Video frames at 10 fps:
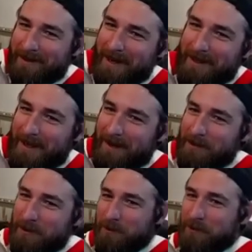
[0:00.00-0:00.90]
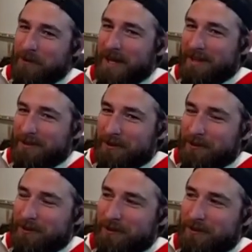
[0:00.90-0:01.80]
now you got to have a dude for that
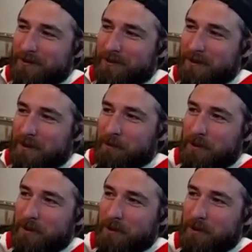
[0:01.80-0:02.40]
dude yeah.